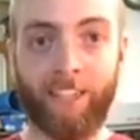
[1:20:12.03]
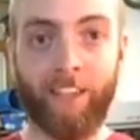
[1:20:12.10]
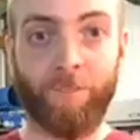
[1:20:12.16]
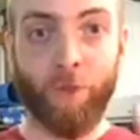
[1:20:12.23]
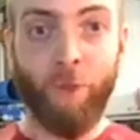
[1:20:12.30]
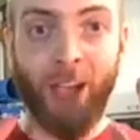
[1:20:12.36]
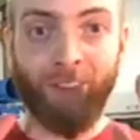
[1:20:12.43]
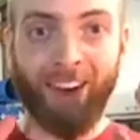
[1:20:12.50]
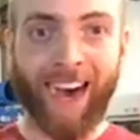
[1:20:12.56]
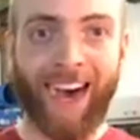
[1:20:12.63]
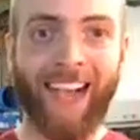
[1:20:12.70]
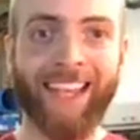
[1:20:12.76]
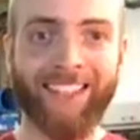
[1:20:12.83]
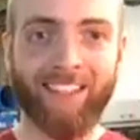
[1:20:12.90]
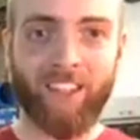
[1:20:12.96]
If you have
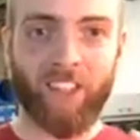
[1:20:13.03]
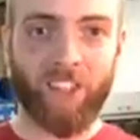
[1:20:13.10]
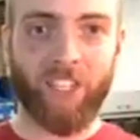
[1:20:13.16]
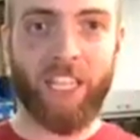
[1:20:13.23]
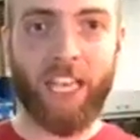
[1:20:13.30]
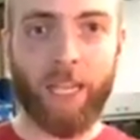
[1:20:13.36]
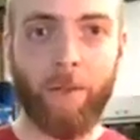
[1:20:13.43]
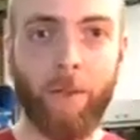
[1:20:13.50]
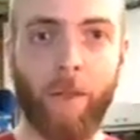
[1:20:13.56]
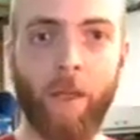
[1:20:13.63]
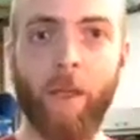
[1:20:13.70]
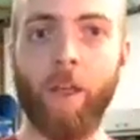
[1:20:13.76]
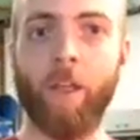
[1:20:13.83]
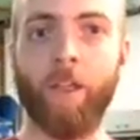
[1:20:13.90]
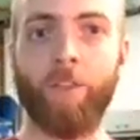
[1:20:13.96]
eyes to see it,
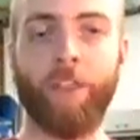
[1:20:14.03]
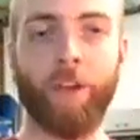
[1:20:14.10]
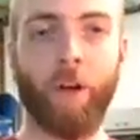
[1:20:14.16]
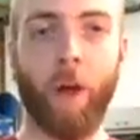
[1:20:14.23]
there